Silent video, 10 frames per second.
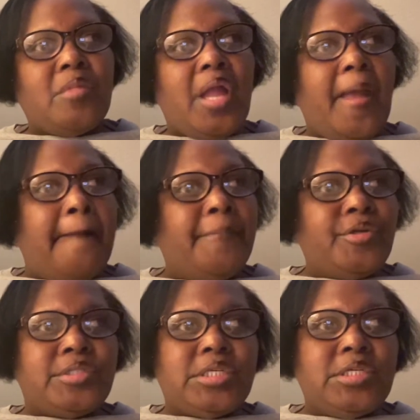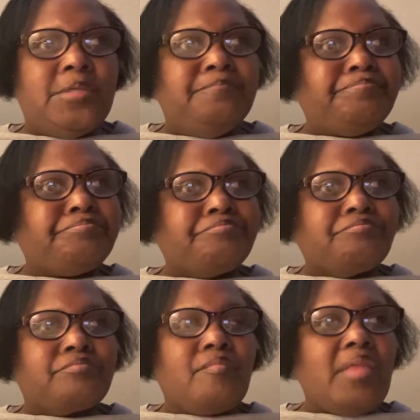have mercy.
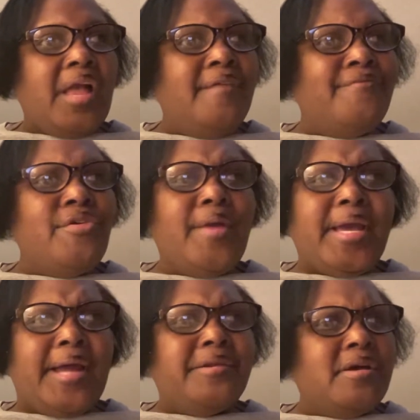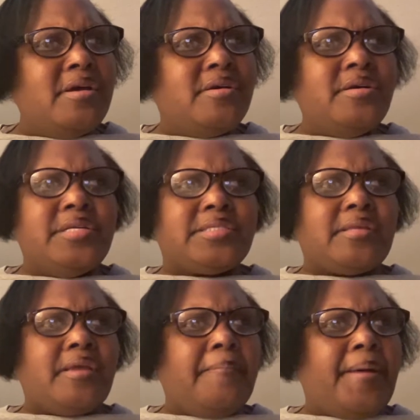If you ain't got nothing good to
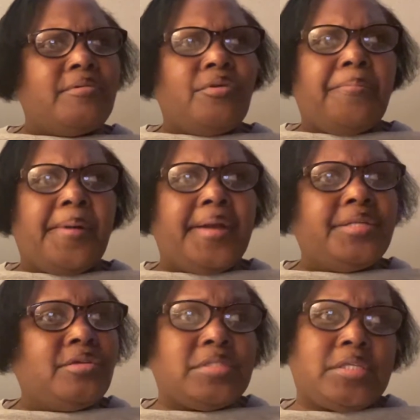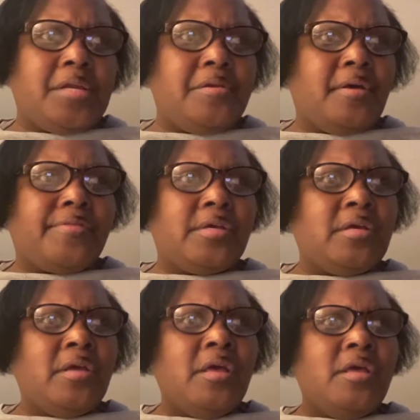say about nobody, don't say nothing.
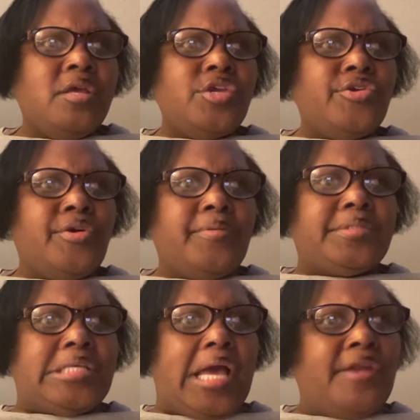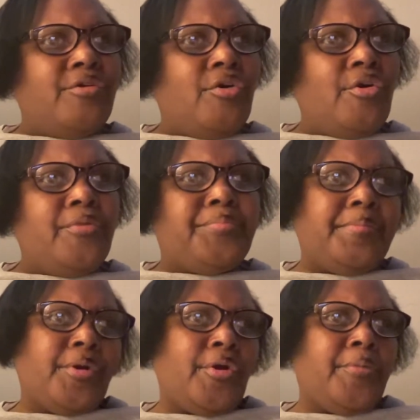You know what I'm saying? I know hurt
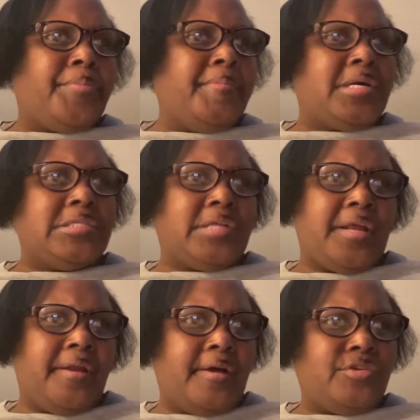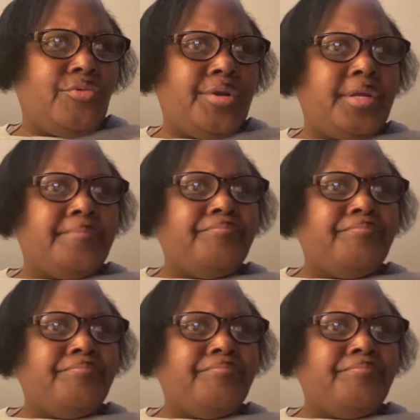people hurt people because they not doing it